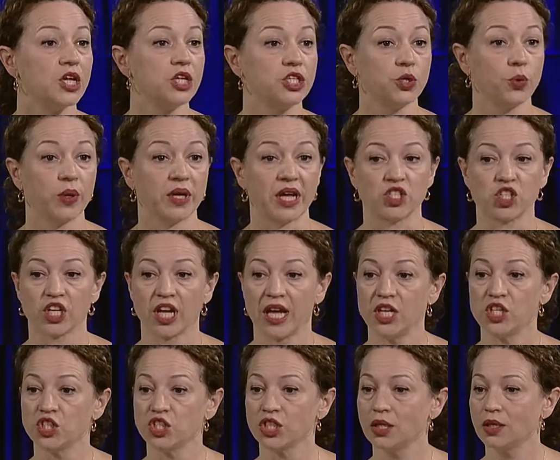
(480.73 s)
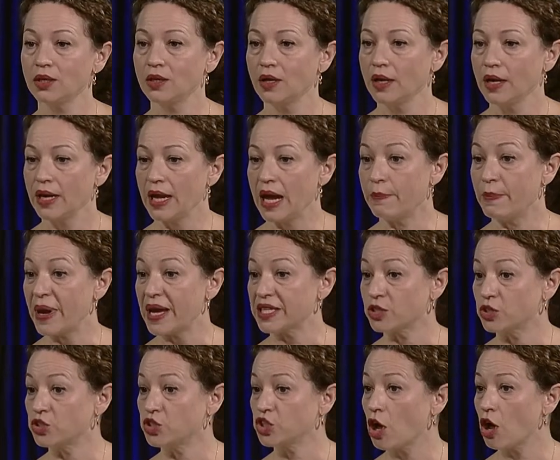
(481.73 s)
to an education, a
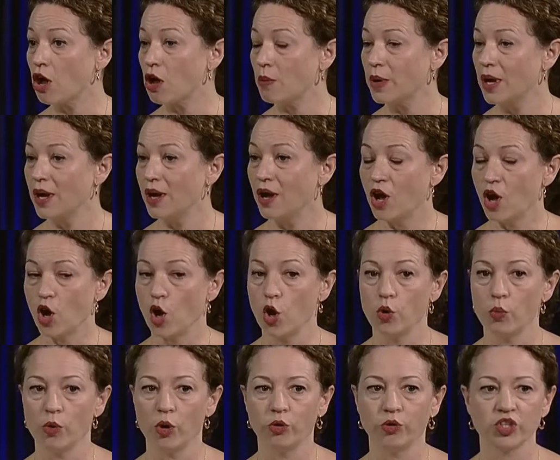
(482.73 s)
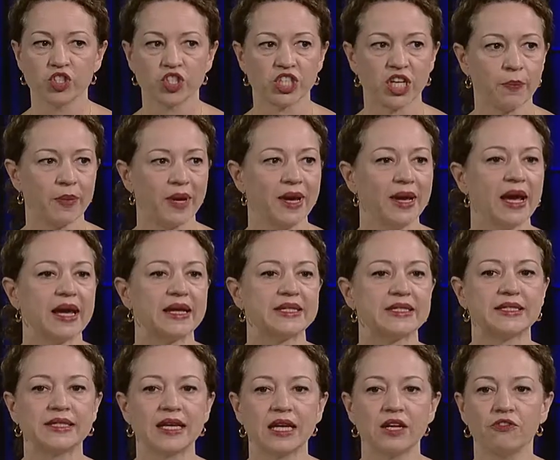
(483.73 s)
better job, home ownership, a
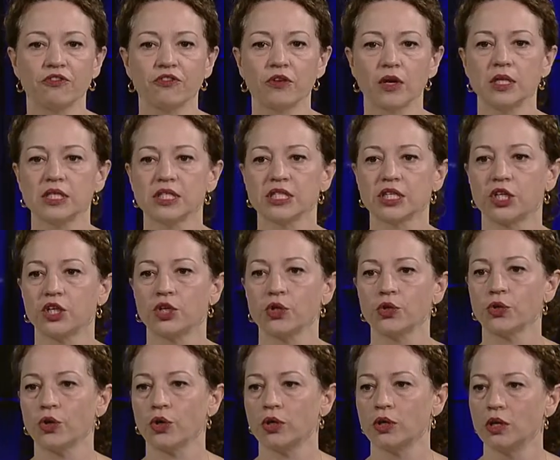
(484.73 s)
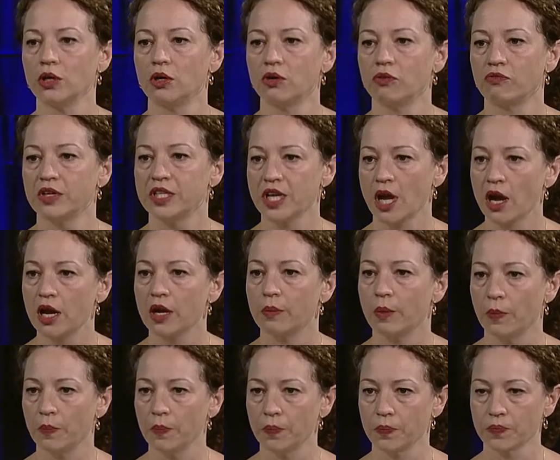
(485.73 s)
safe and secure
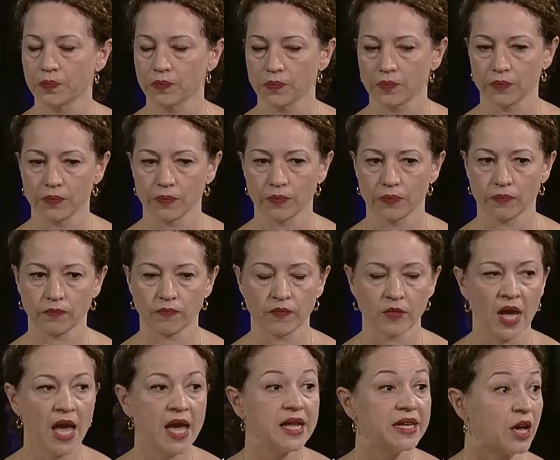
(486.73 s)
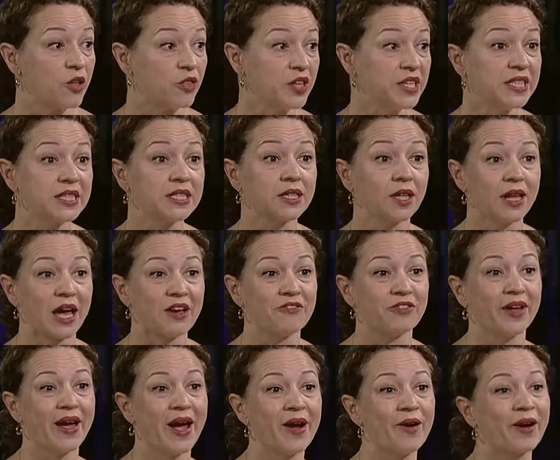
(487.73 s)
retirement. Now, this is the life
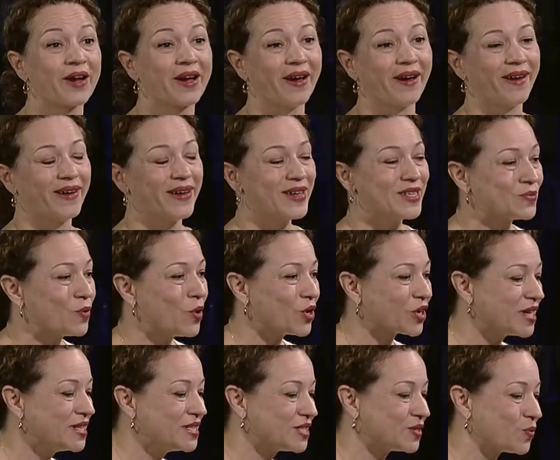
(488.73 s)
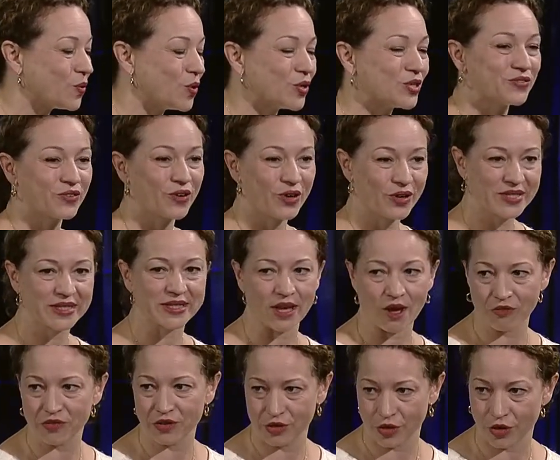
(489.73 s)
that Erica is working towards for
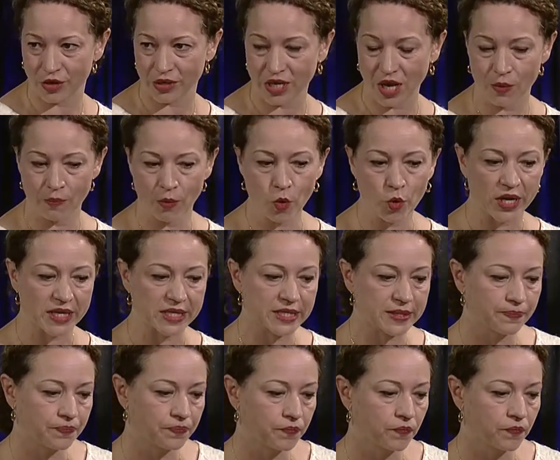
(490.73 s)
herself and her young boys.